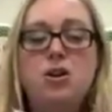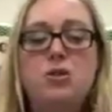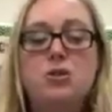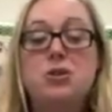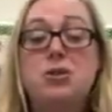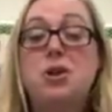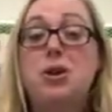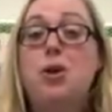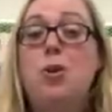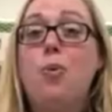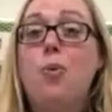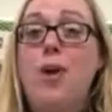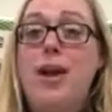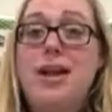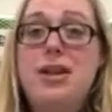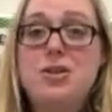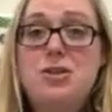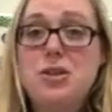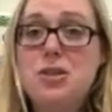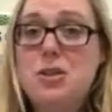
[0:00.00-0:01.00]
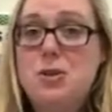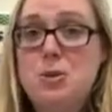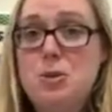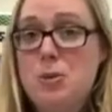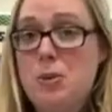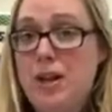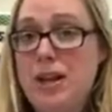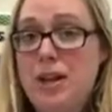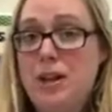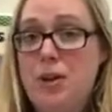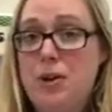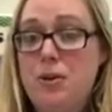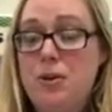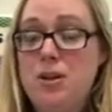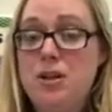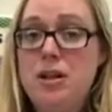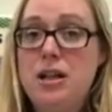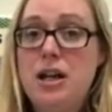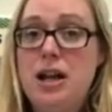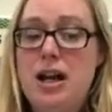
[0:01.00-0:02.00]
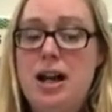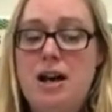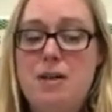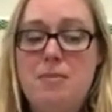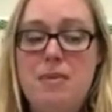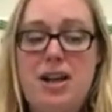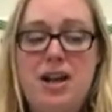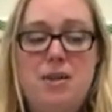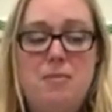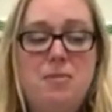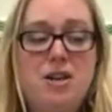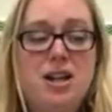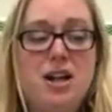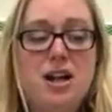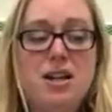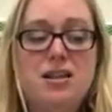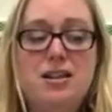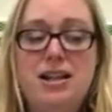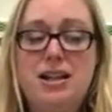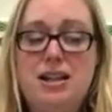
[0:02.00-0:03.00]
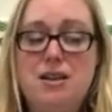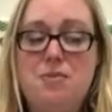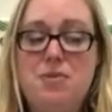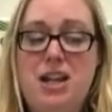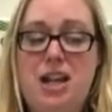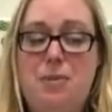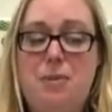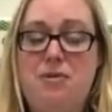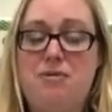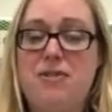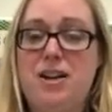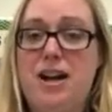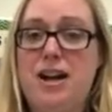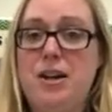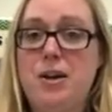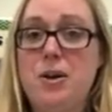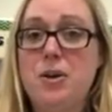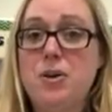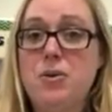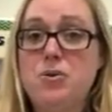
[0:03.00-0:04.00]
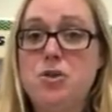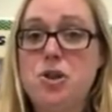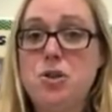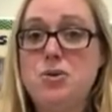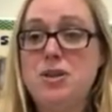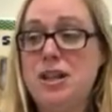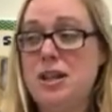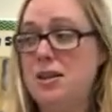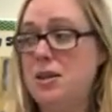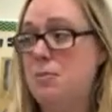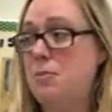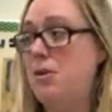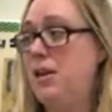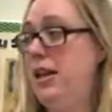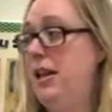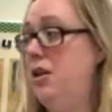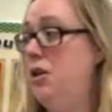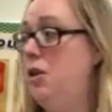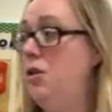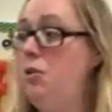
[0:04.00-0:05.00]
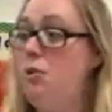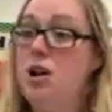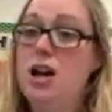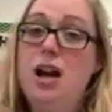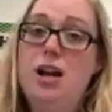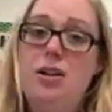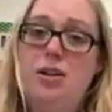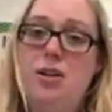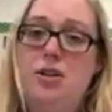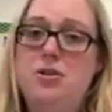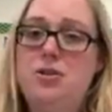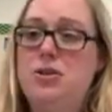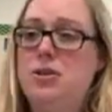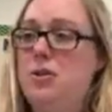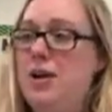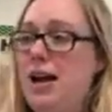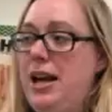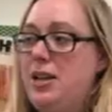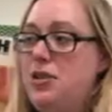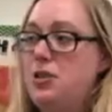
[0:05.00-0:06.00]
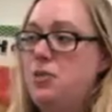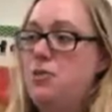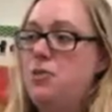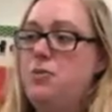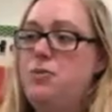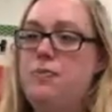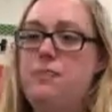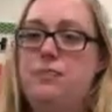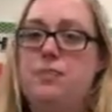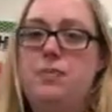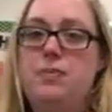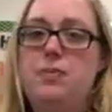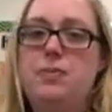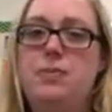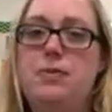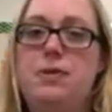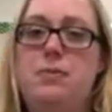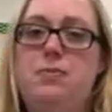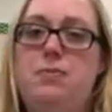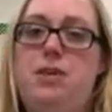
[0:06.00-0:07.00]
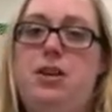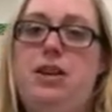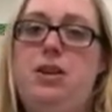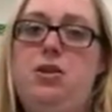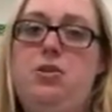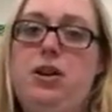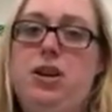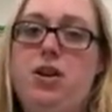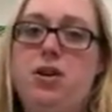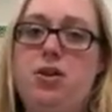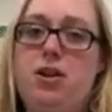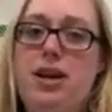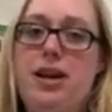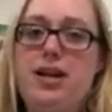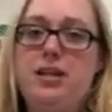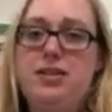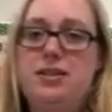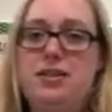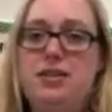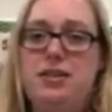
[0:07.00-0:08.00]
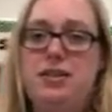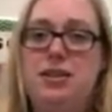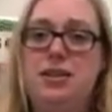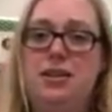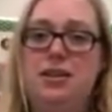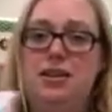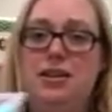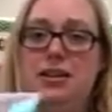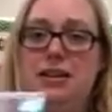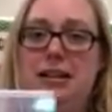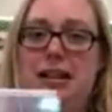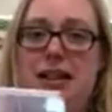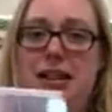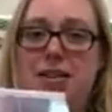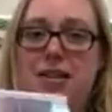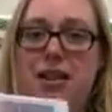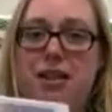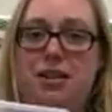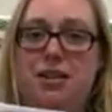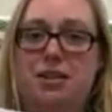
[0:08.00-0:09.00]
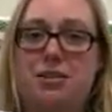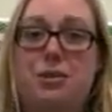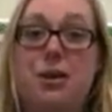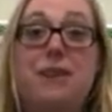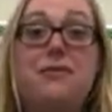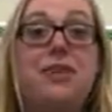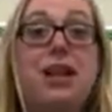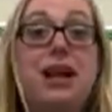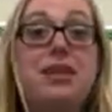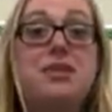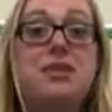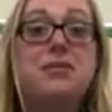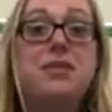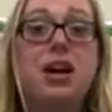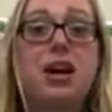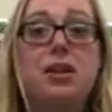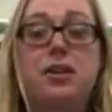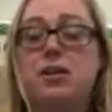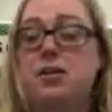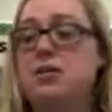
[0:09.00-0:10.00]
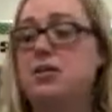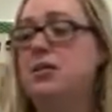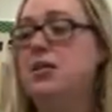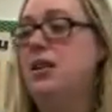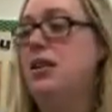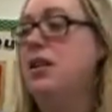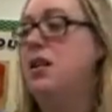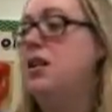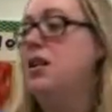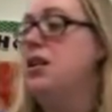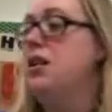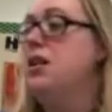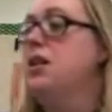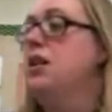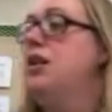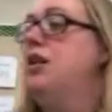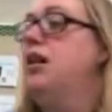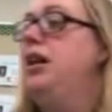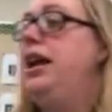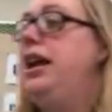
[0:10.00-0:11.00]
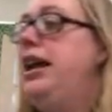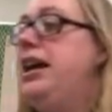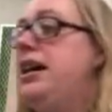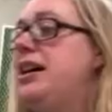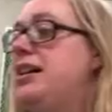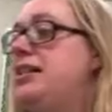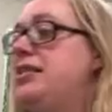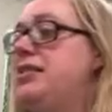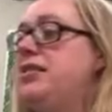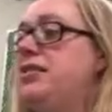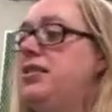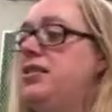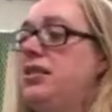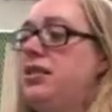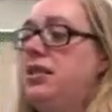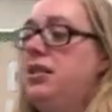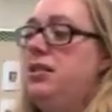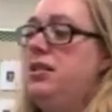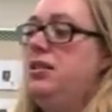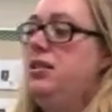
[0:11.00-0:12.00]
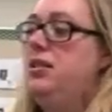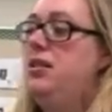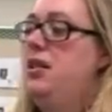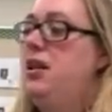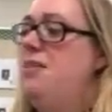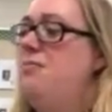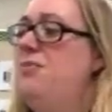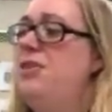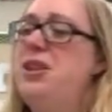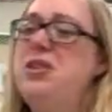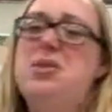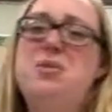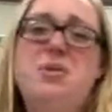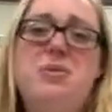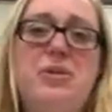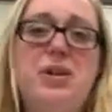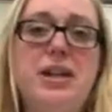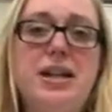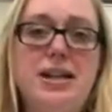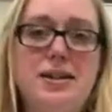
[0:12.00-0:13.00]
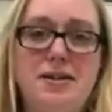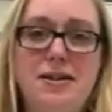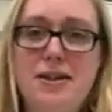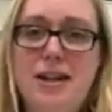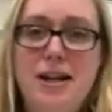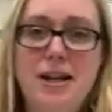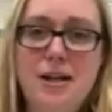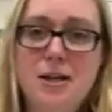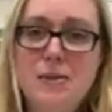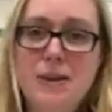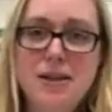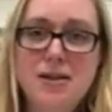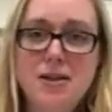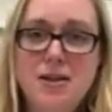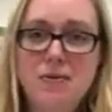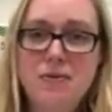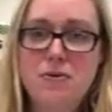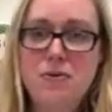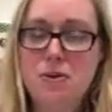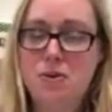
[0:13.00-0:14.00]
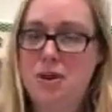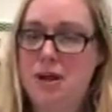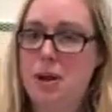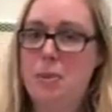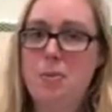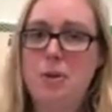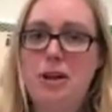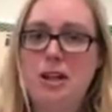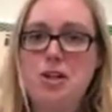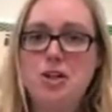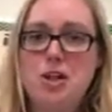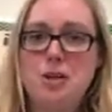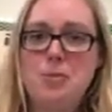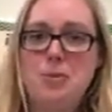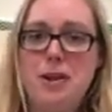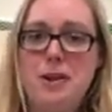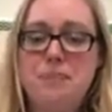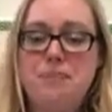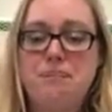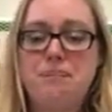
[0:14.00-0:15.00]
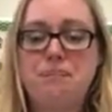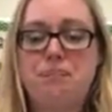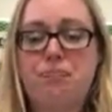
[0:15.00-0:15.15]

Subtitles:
So there are ways to use Play-Doh. And because I am gamified, choosing the Play-Doh colors, so I do Play-Doh in crates like this, so I have lots of colors. And Play-Doh, it really isn't that expensive. You can get it pretty cheaply.